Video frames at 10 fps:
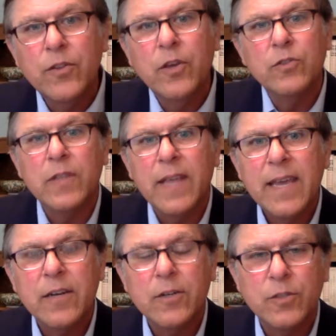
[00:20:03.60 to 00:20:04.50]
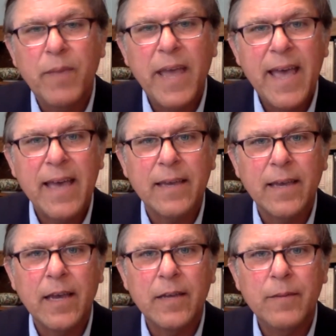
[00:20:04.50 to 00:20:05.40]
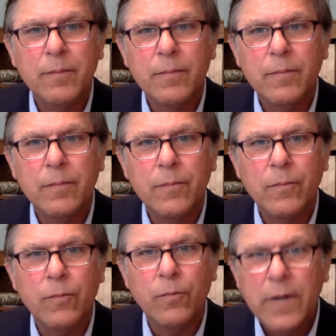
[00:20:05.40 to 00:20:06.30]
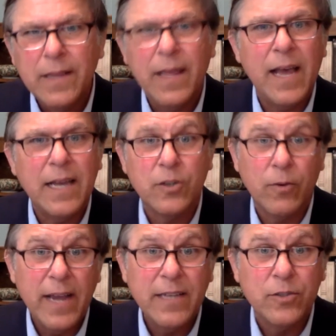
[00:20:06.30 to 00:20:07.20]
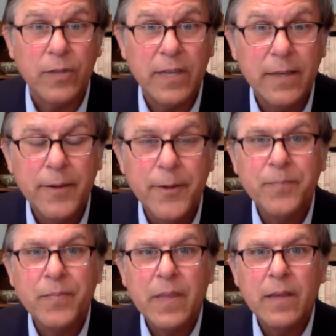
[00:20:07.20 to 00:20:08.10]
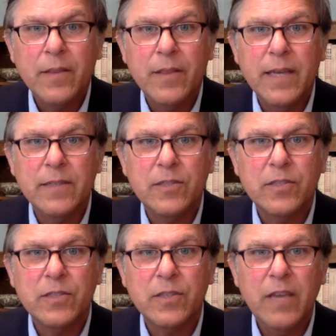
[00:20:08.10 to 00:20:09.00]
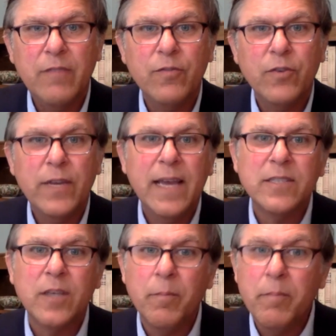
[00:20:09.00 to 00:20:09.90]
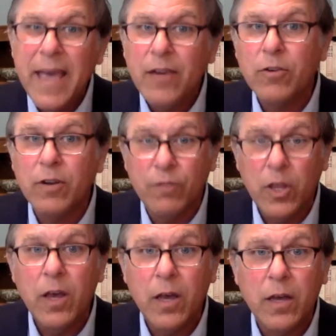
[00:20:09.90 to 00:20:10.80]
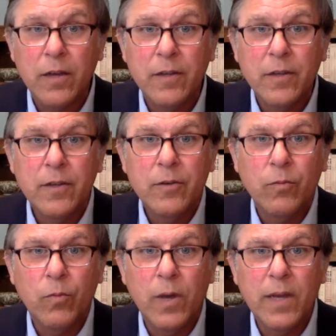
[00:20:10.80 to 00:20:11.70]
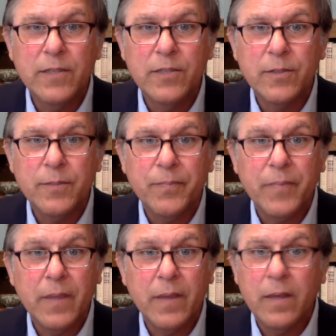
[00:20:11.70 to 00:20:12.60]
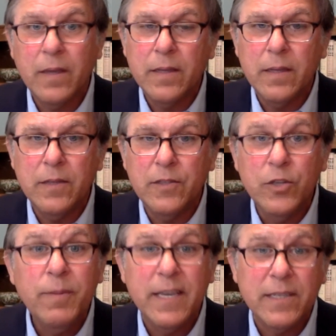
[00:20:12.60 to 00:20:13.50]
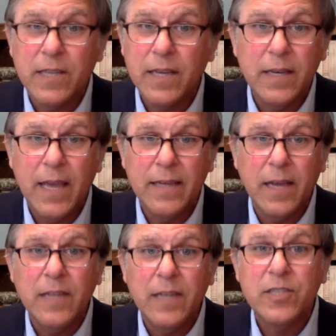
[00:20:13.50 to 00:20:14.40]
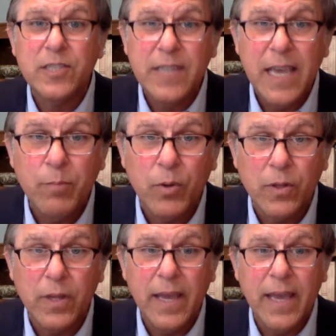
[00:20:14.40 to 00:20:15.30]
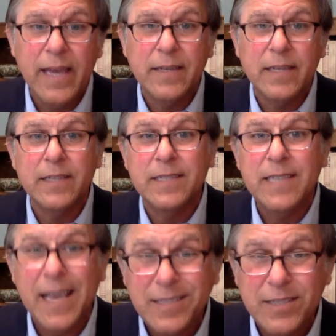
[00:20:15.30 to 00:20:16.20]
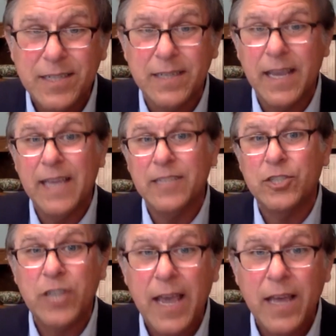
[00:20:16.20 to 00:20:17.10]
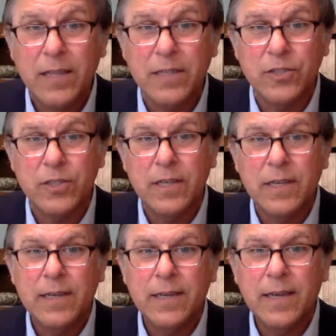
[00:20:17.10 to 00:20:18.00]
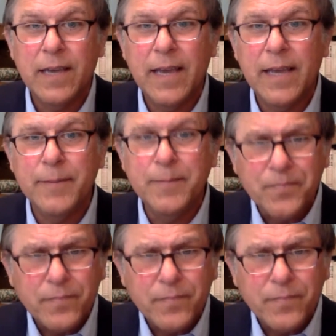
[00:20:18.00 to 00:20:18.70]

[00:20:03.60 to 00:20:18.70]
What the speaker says: those layers back, I realized gradually that slavery as a matter of law was dubious and unstable and contested and challenged. And